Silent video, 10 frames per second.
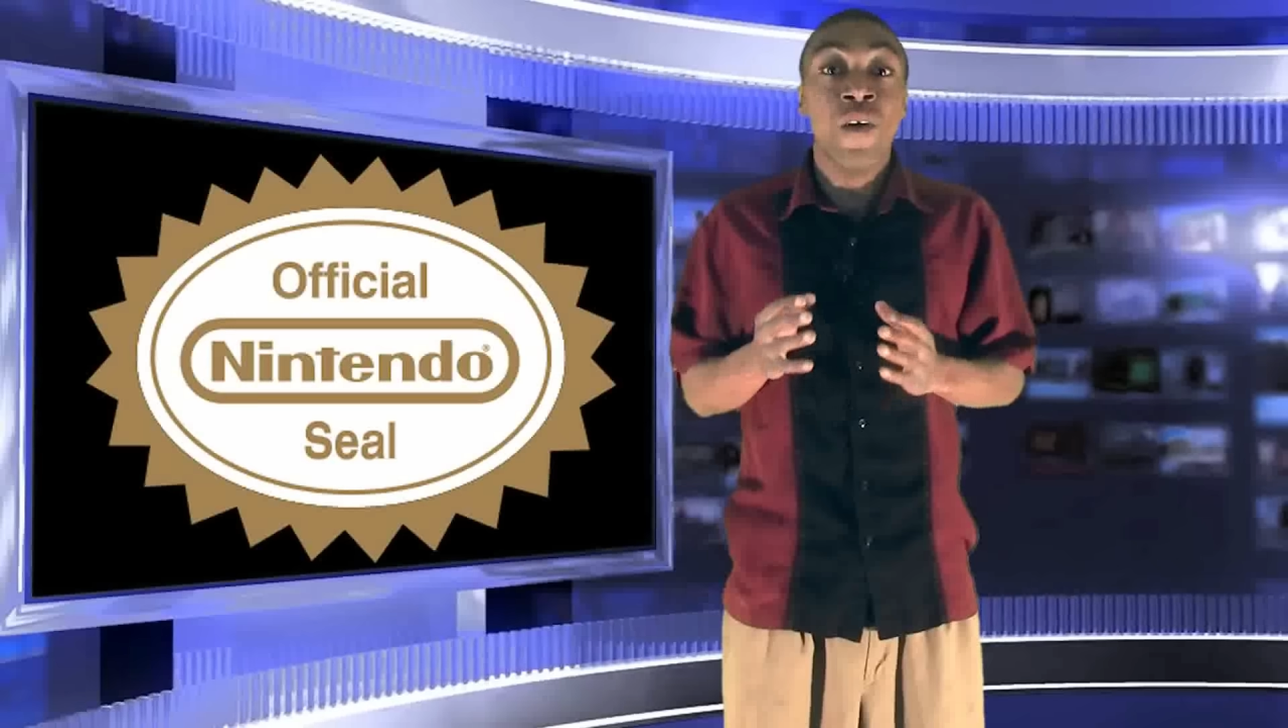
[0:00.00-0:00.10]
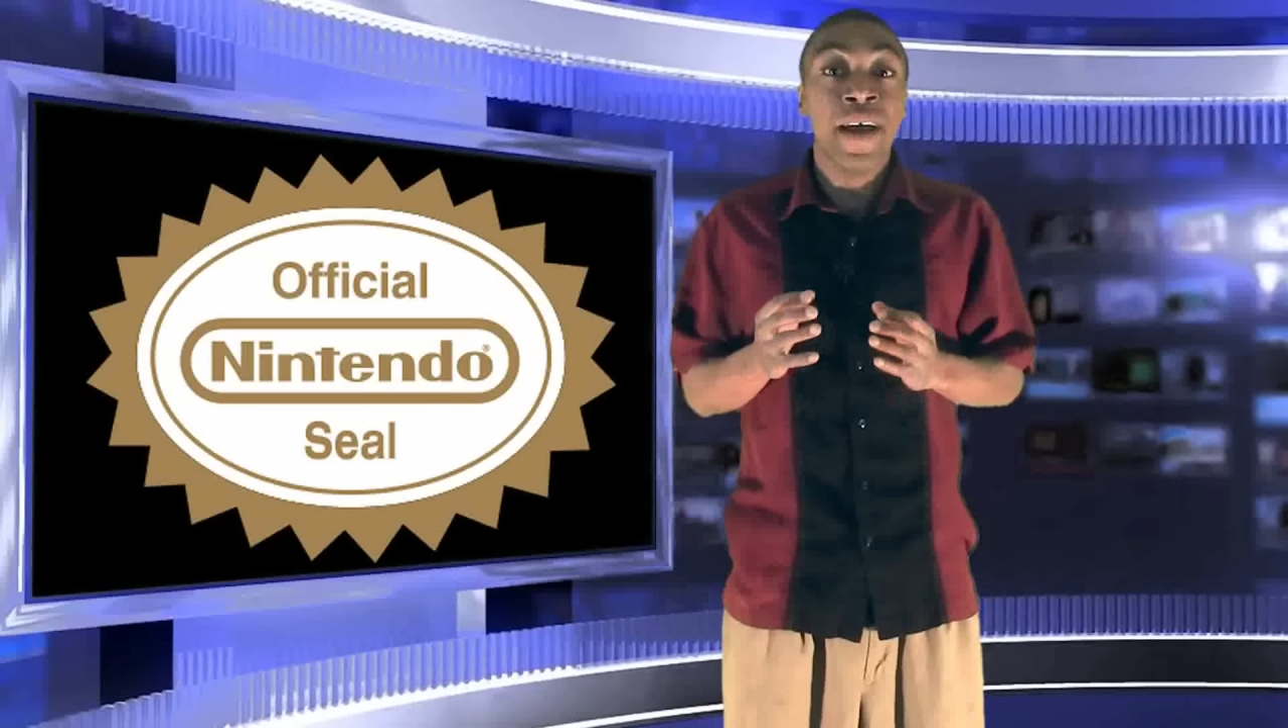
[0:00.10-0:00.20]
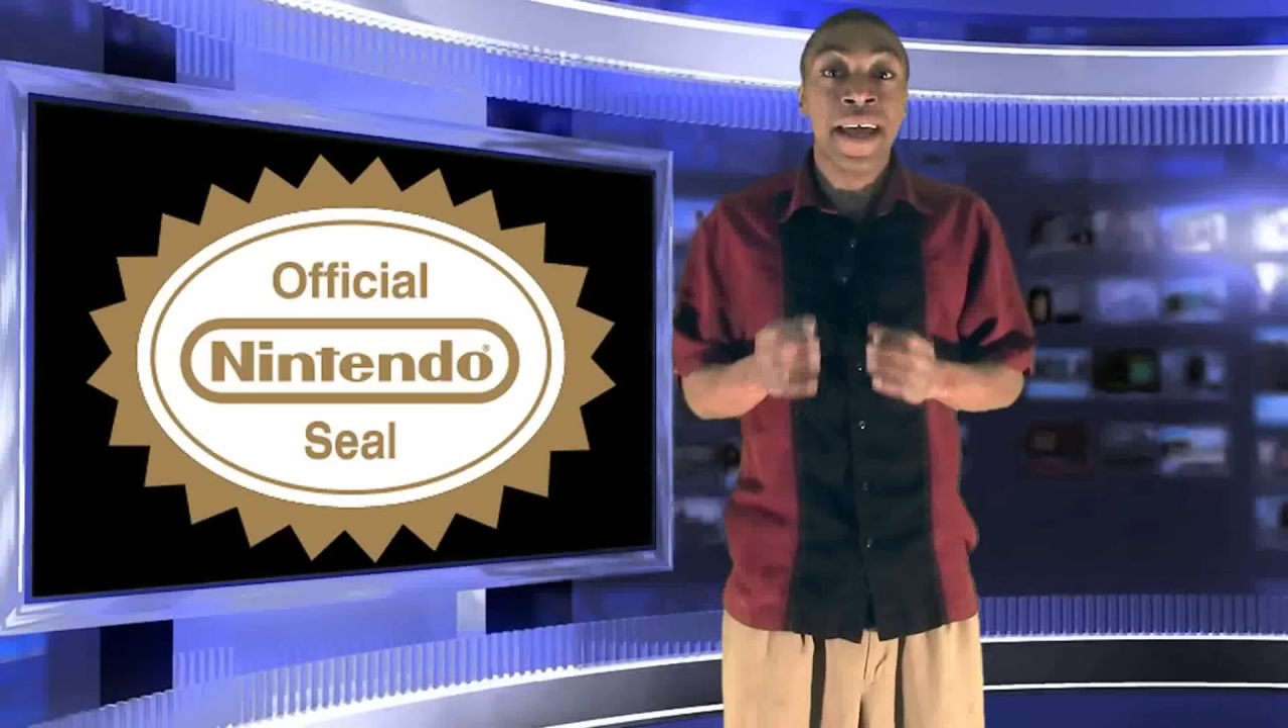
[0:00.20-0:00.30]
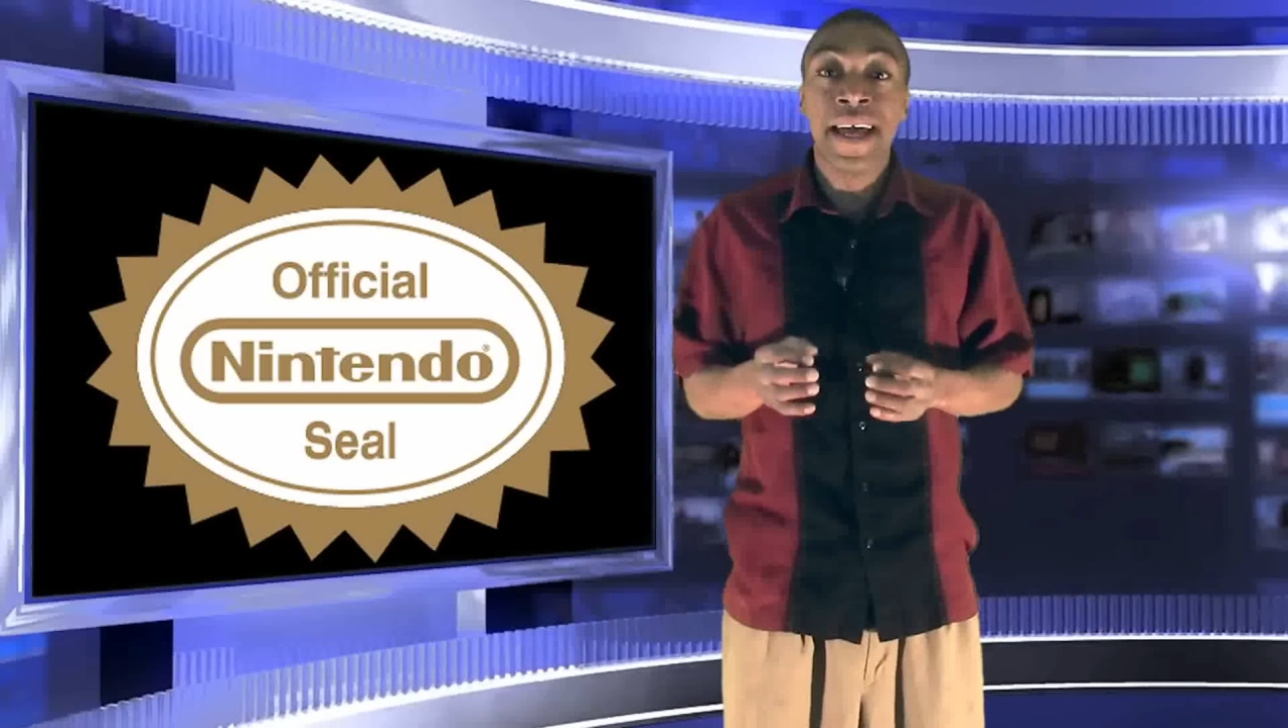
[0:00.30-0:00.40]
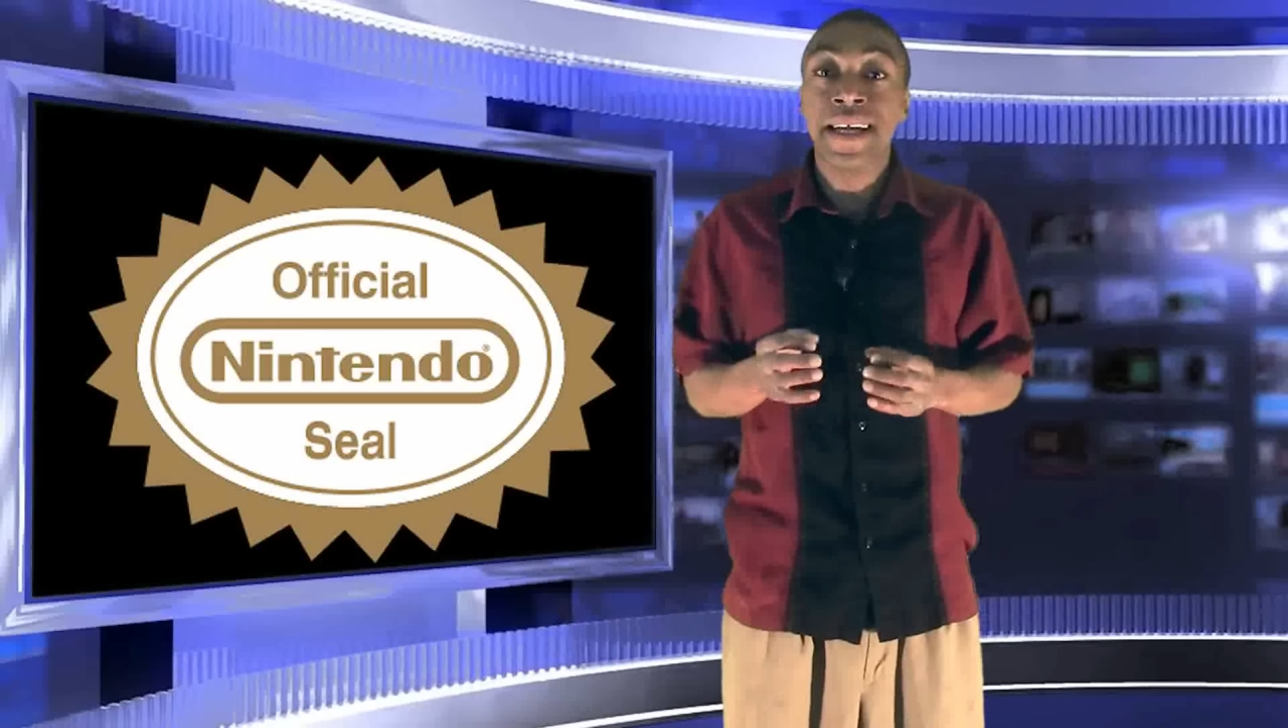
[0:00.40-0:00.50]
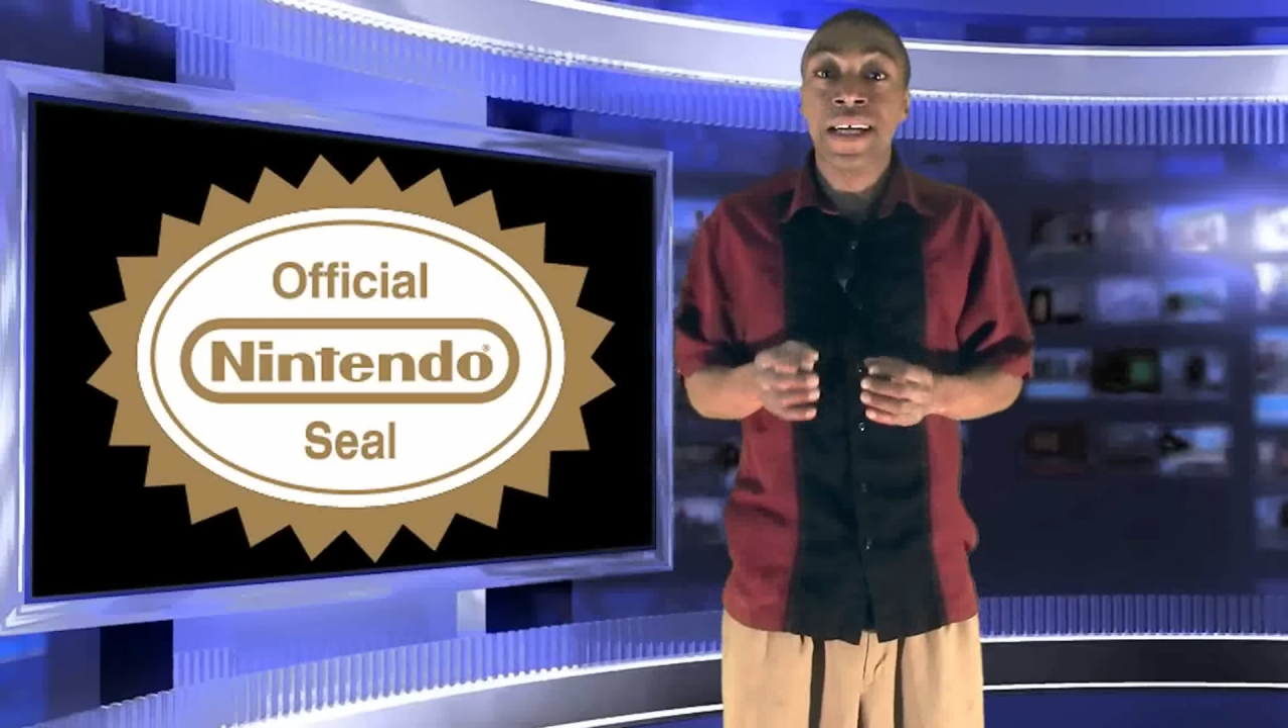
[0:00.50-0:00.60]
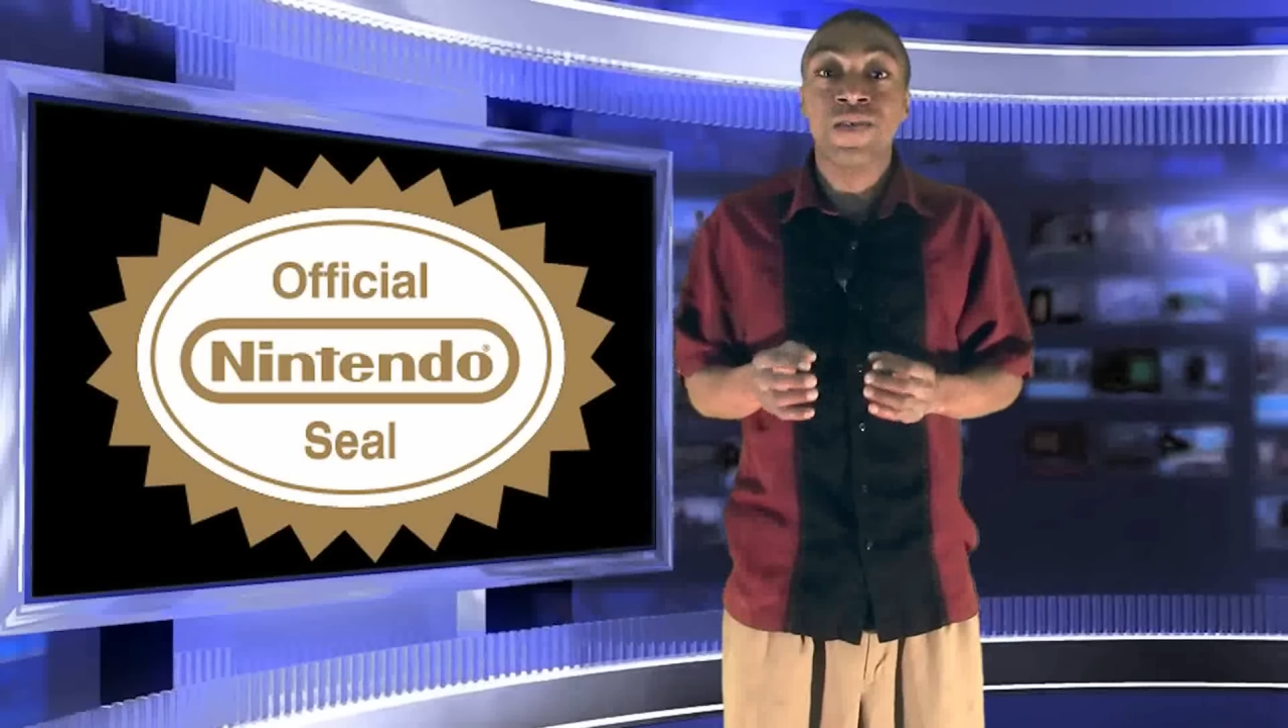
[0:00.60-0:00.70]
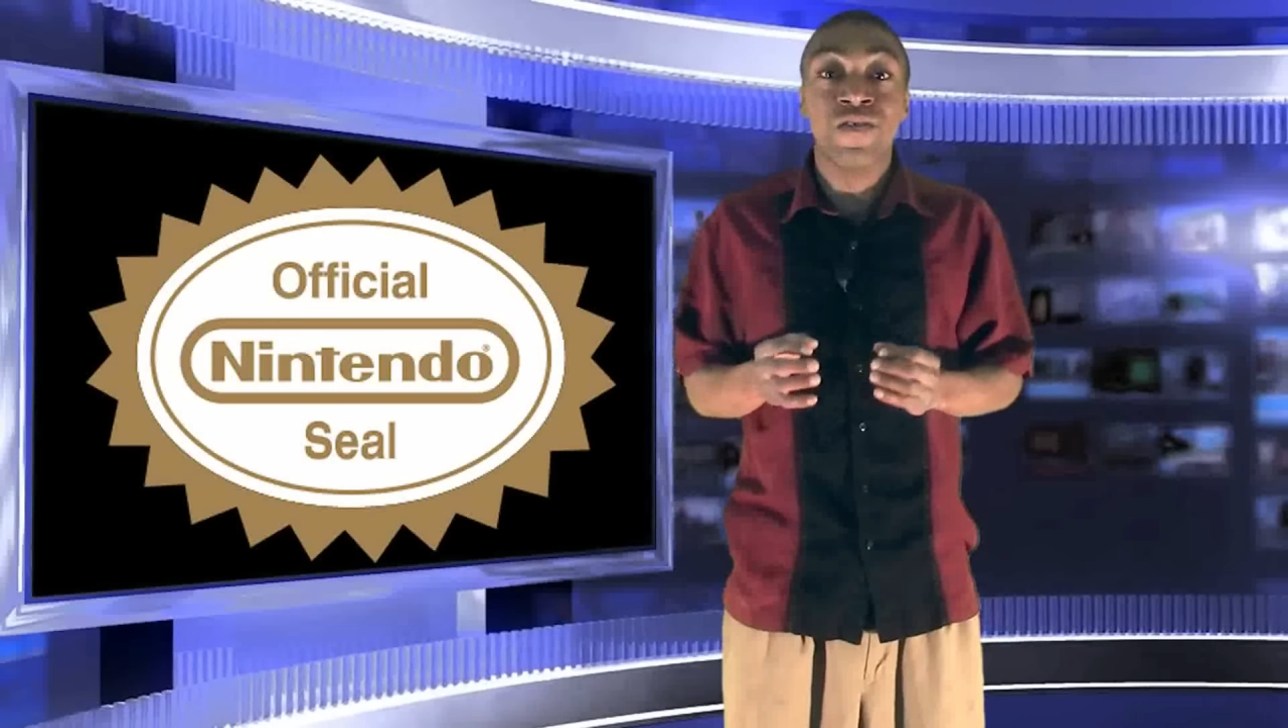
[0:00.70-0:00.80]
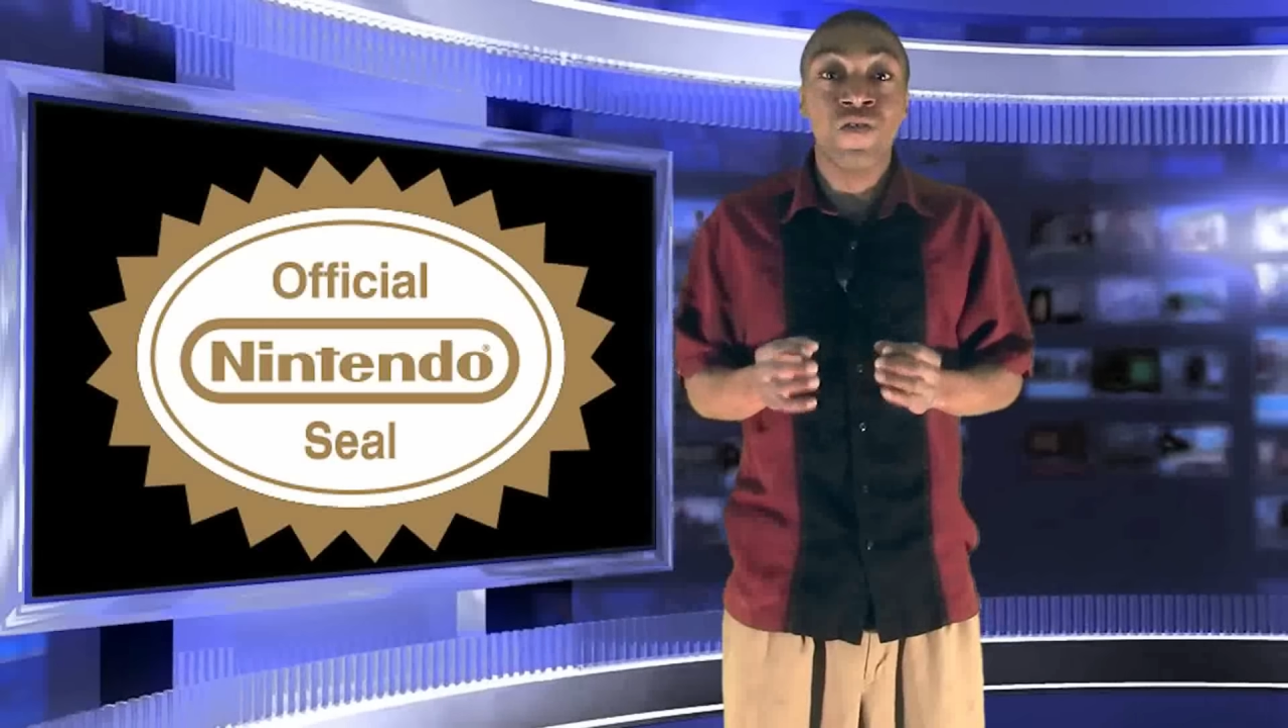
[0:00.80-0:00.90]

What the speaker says: head in